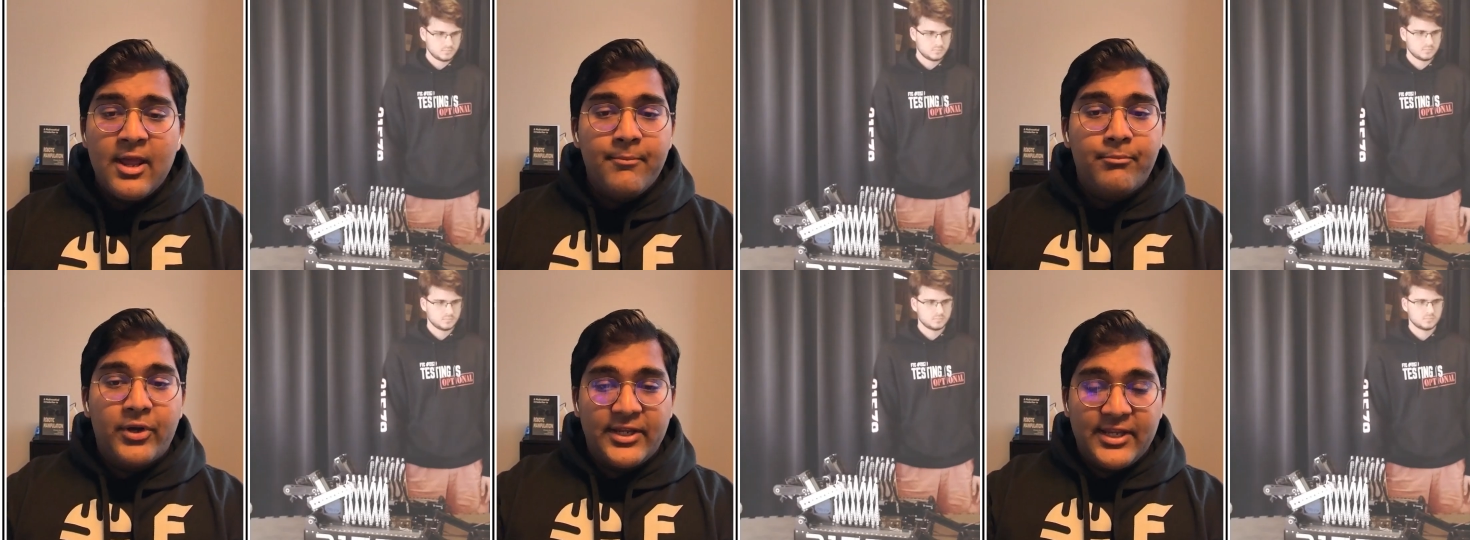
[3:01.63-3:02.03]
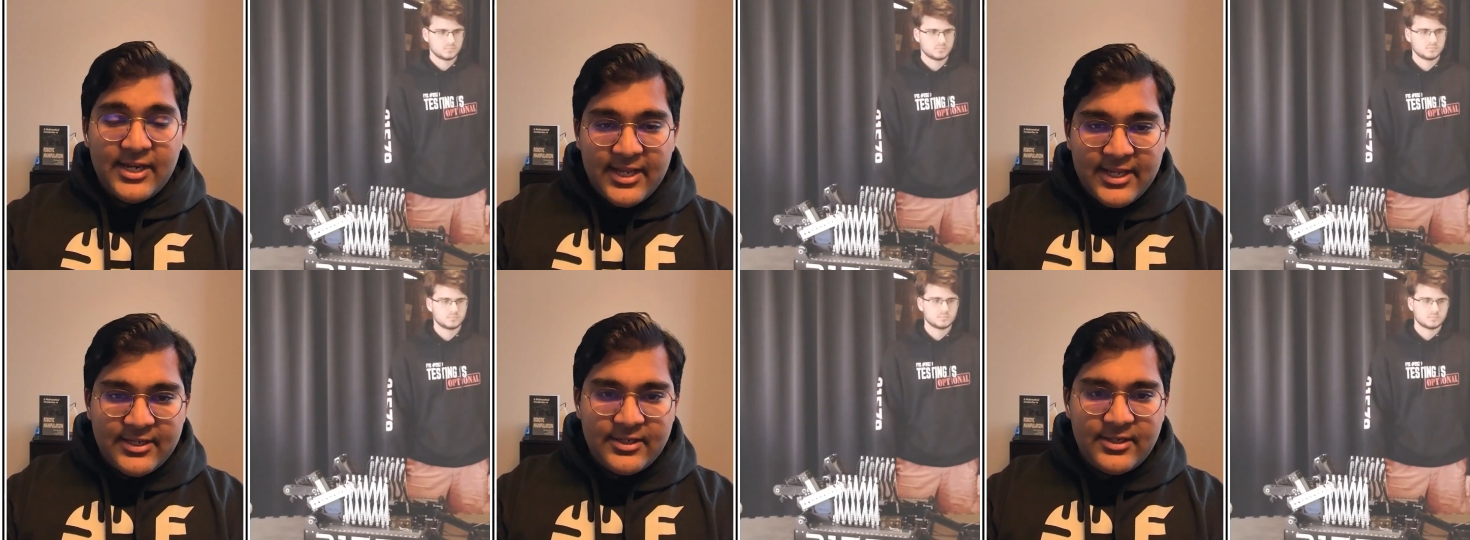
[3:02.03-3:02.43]
Speaker 1: bring it
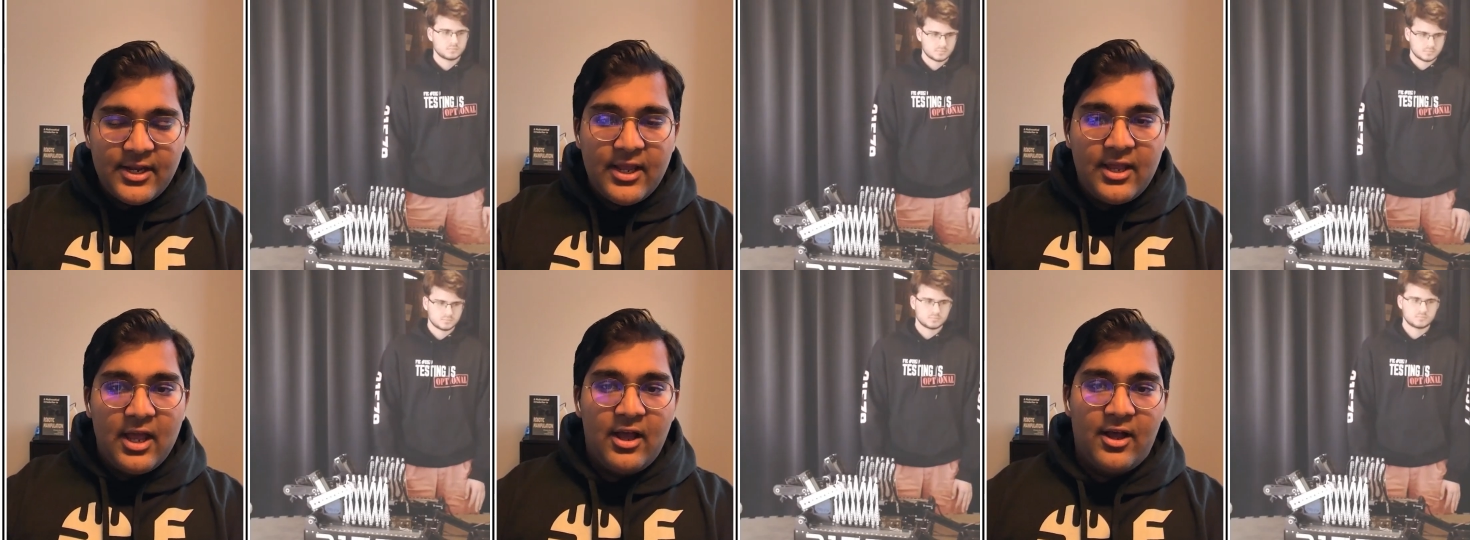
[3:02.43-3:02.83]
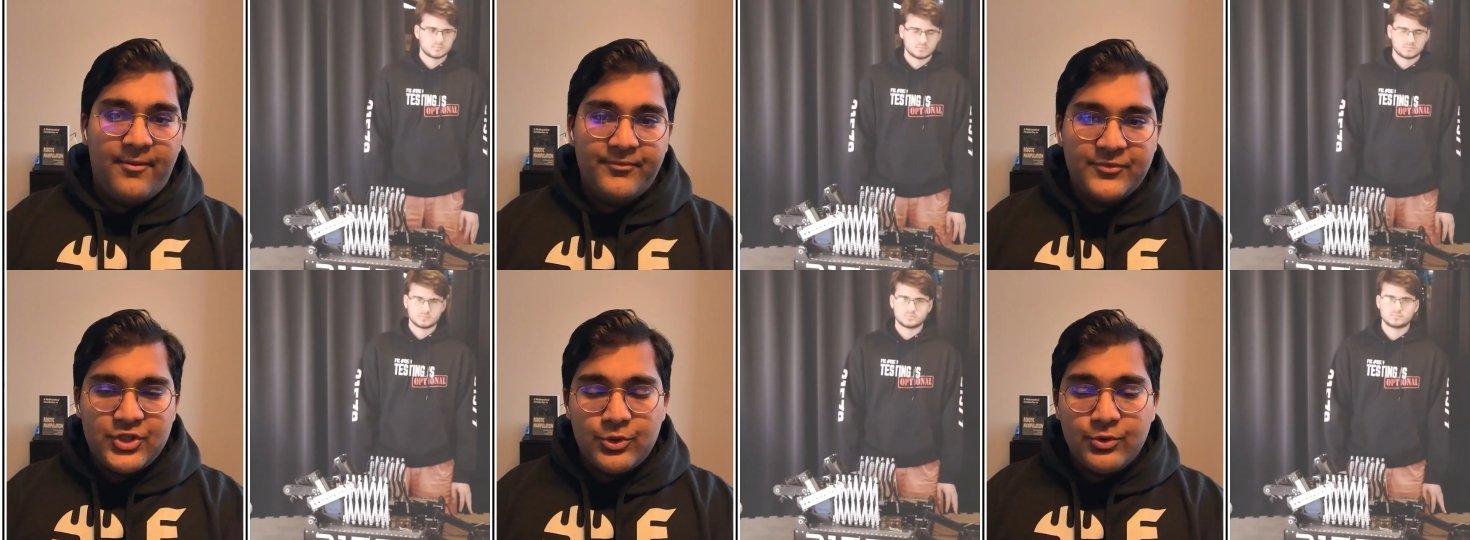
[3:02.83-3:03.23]
in um,
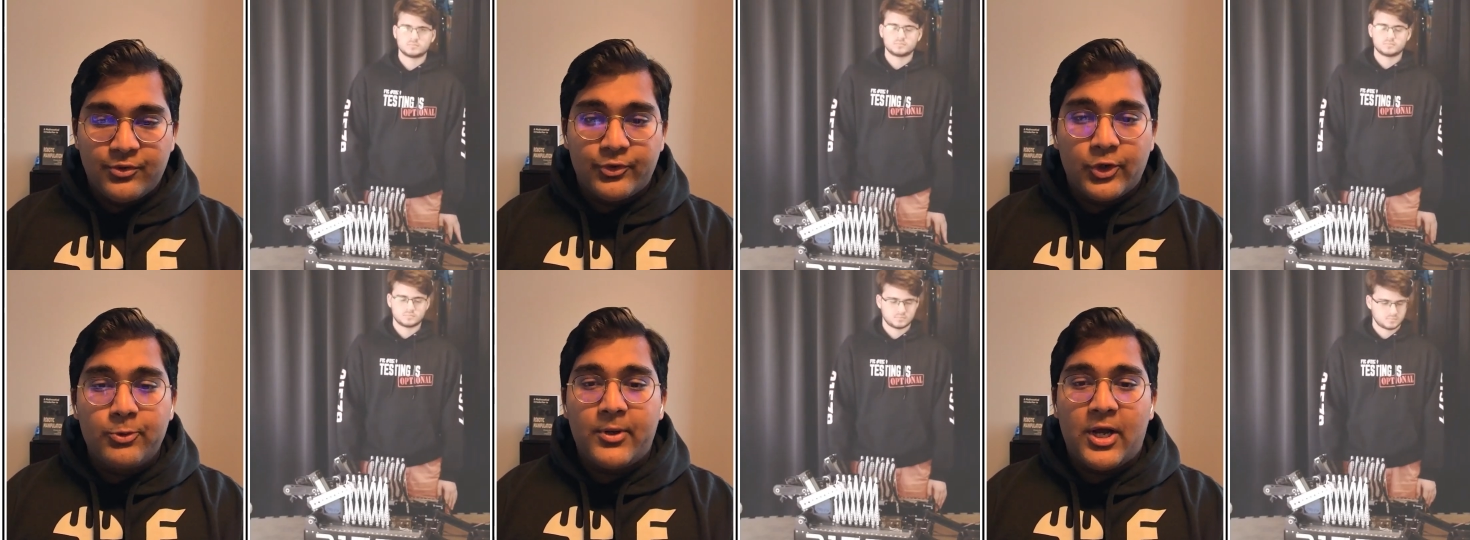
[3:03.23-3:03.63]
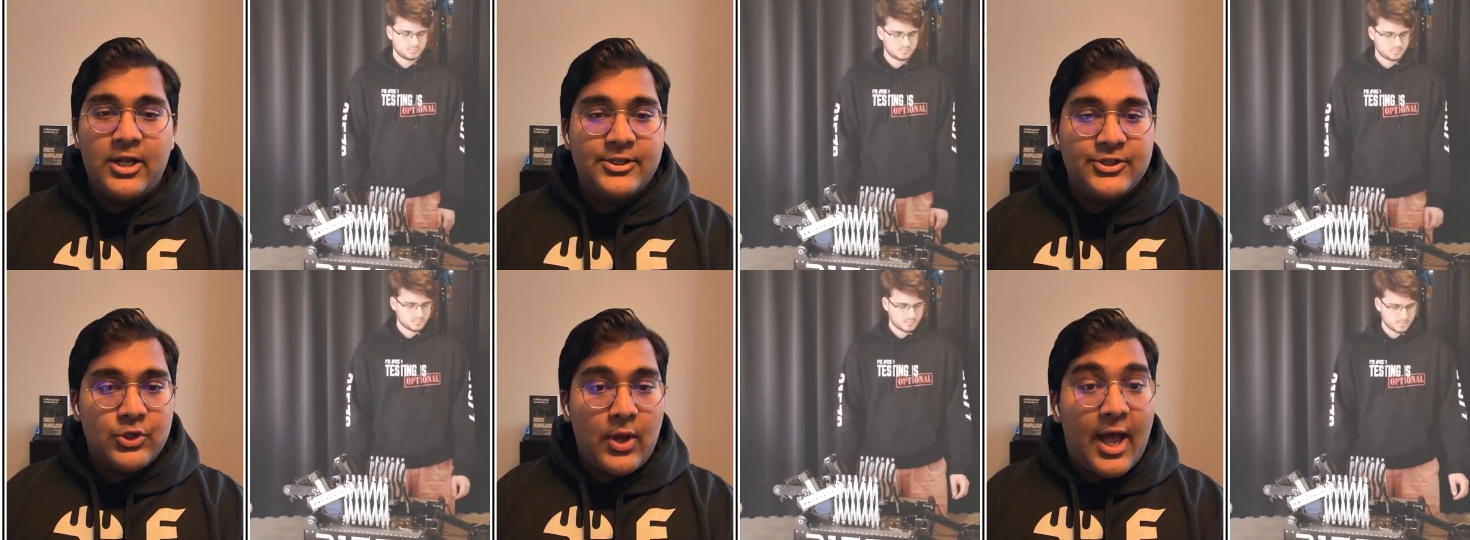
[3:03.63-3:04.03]
to the robot.
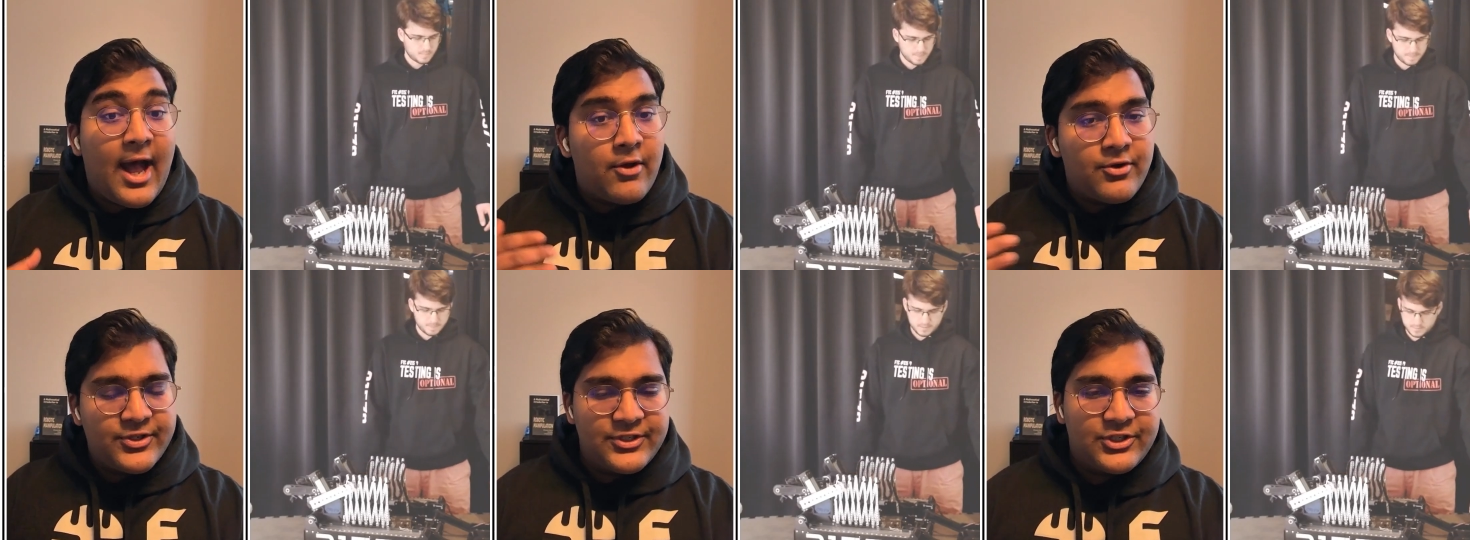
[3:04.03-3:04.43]
So how does the